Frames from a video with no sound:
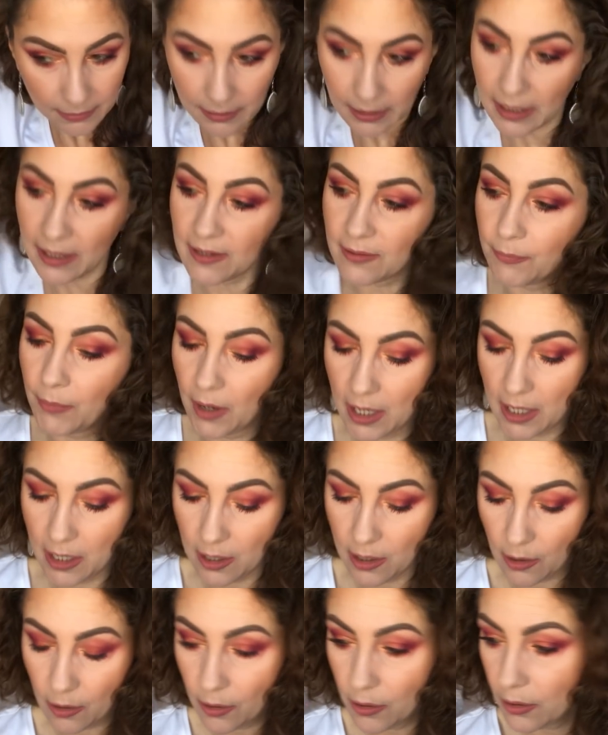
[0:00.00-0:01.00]
is my
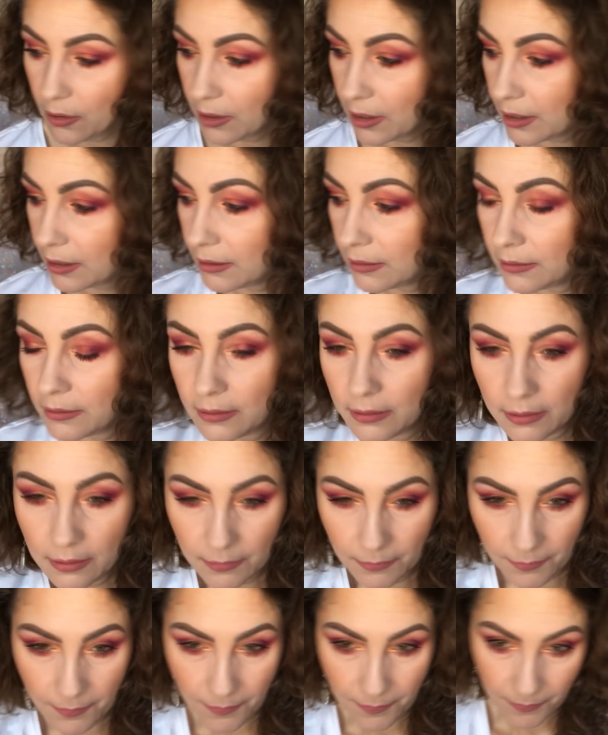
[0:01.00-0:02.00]
look
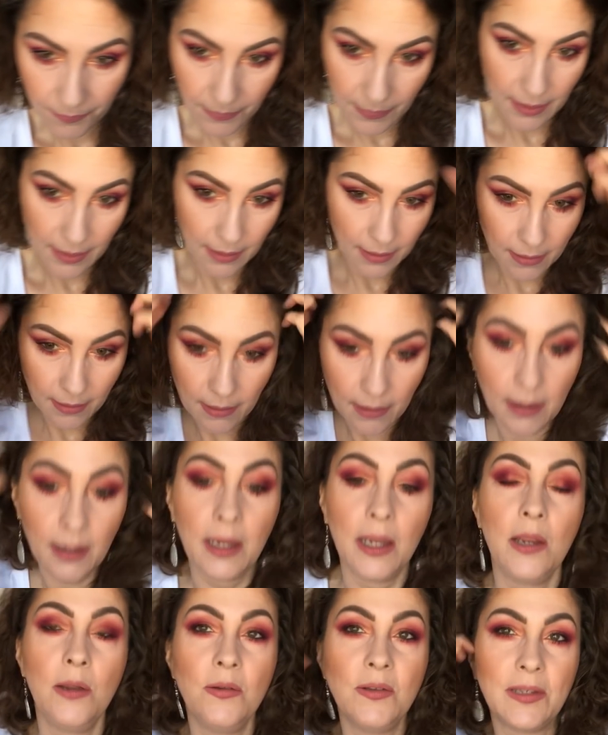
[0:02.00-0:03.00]

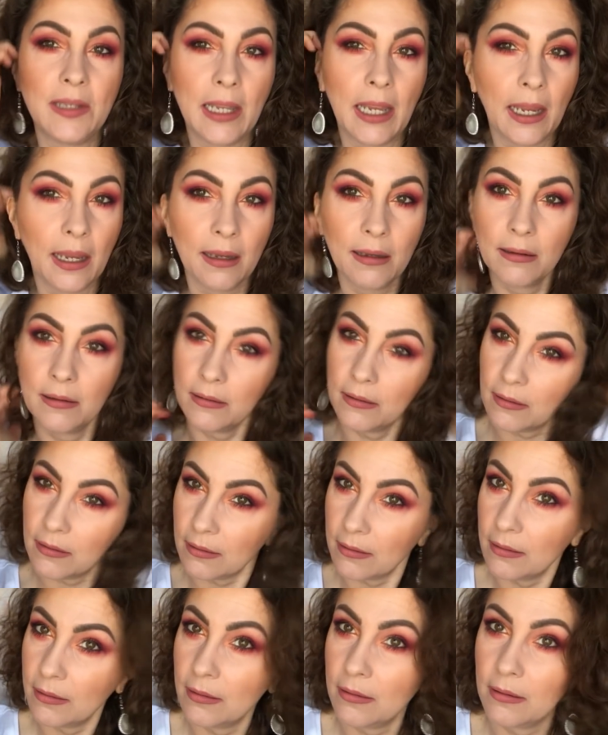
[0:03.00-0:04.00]
using
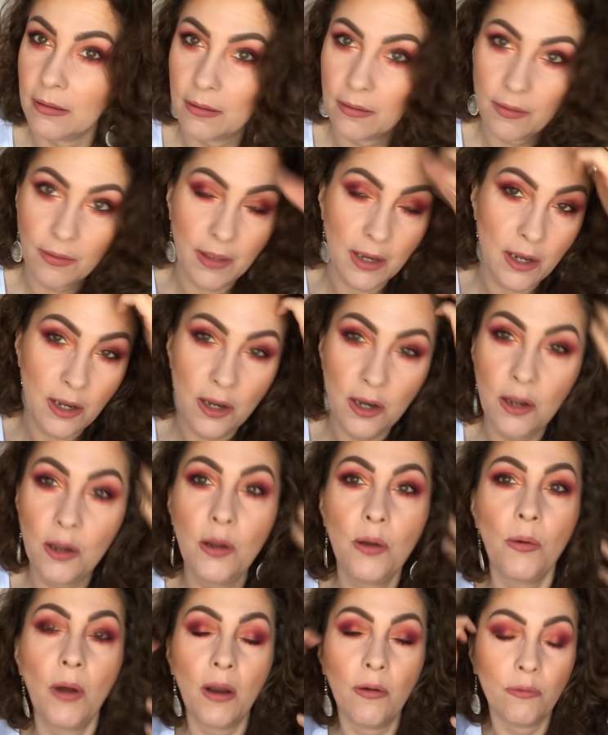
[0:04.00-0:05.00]
the
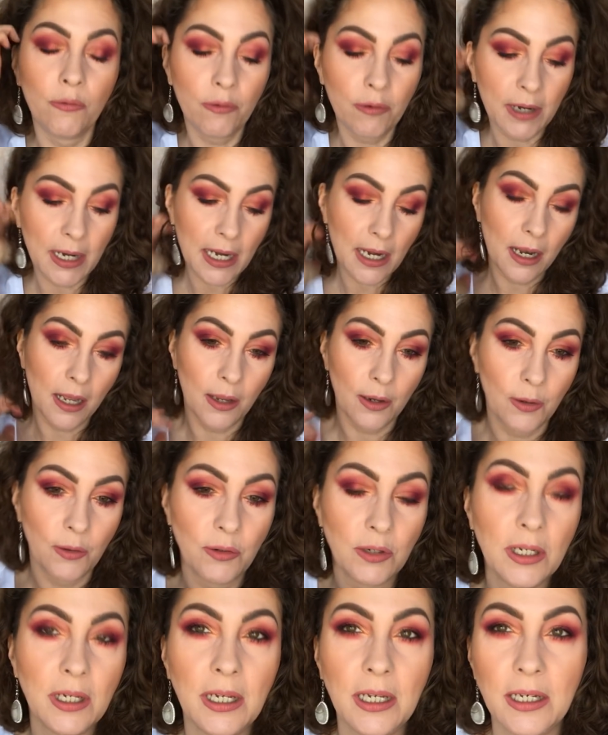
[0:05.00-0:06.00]
new
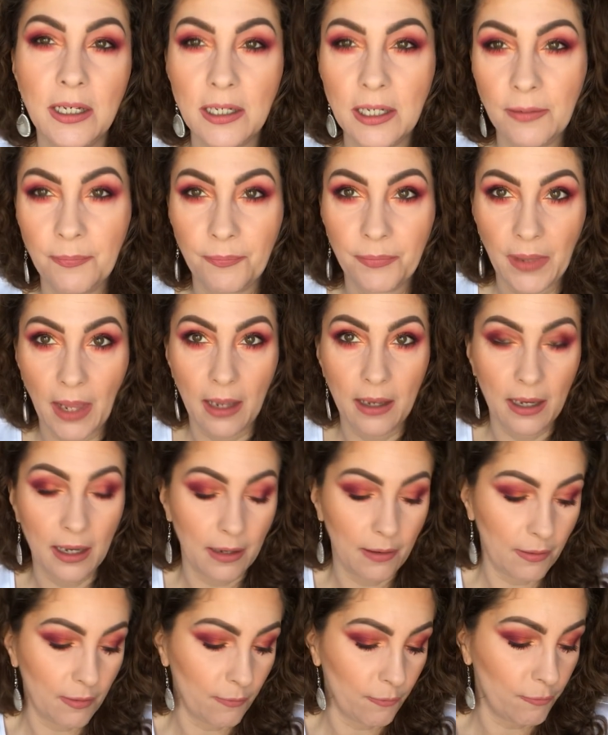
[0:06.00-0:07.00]
reloaded
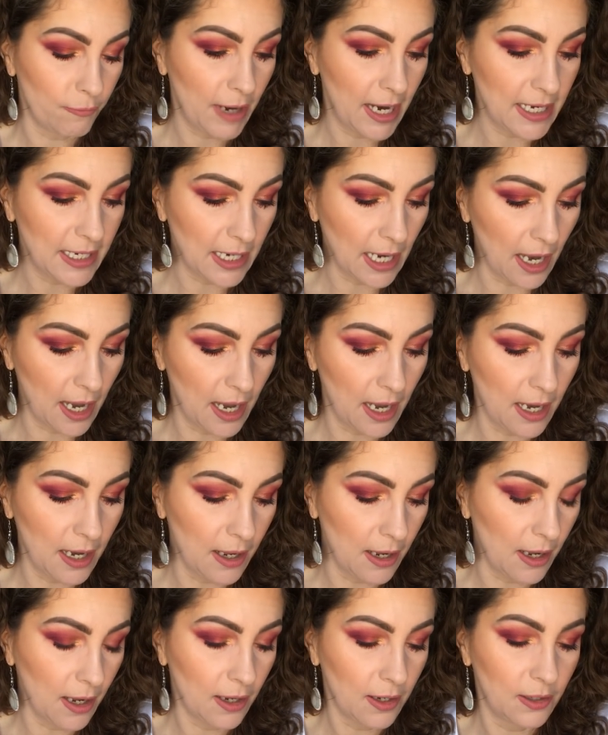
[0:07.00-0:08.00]
Red
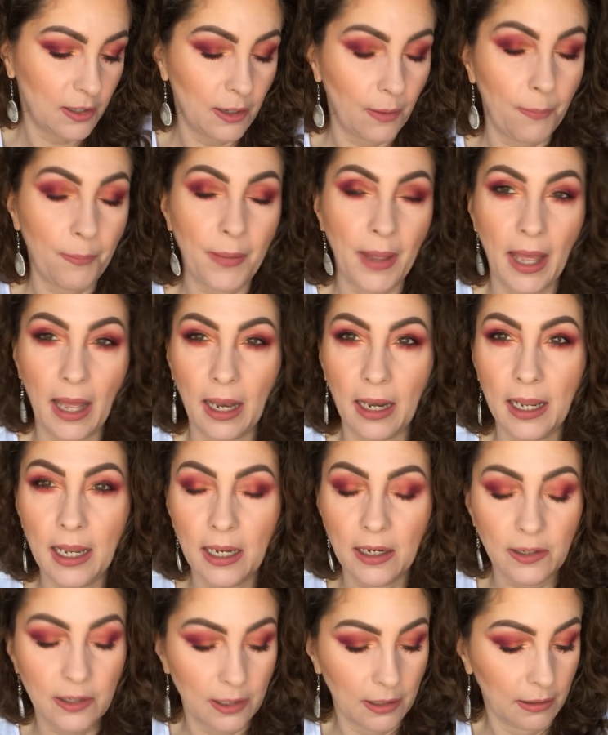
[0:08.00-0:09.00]
Alert
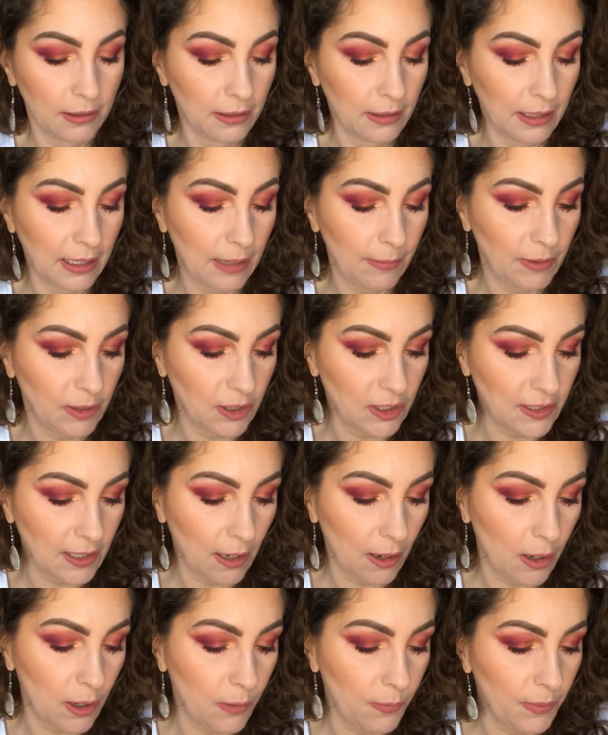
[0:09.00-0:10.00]
palette. Let me just
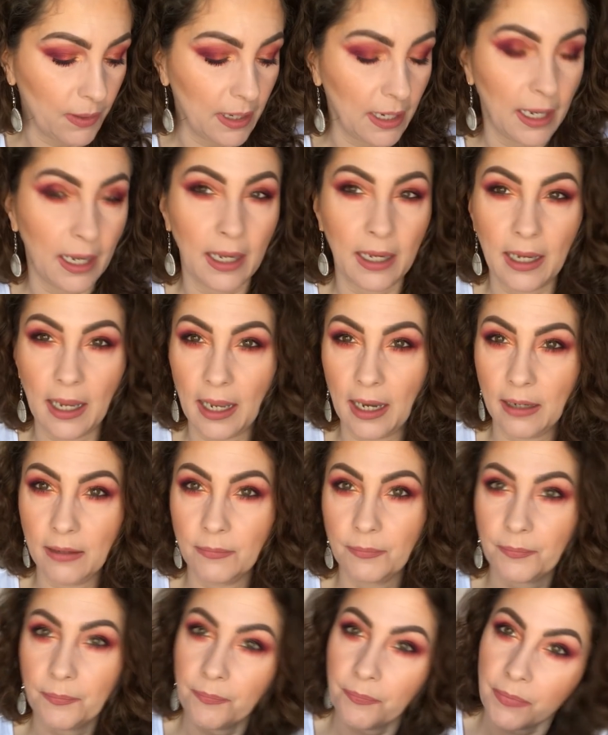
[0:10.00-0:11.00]
open it again.
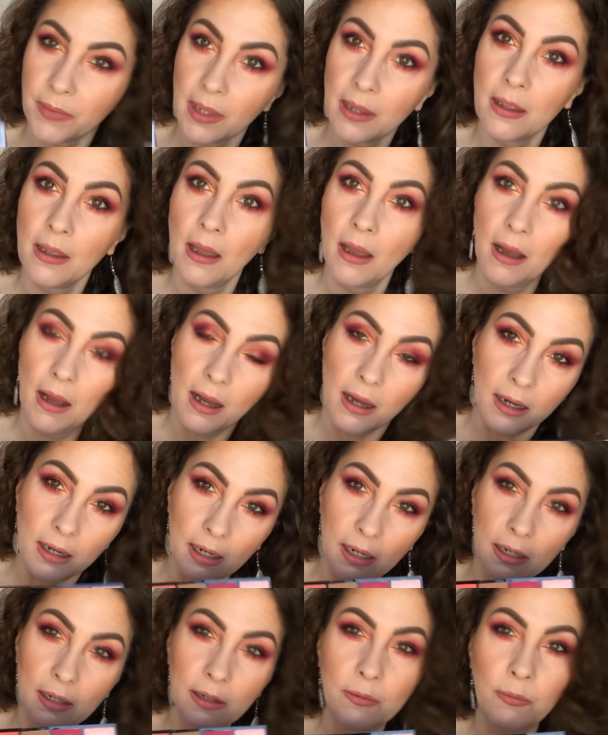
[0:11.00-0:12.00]

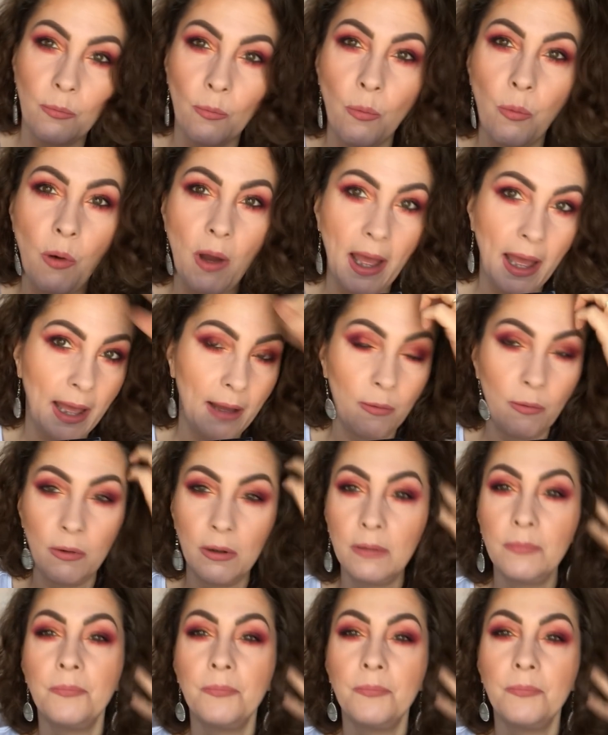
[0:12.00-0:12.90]
Oh, wow.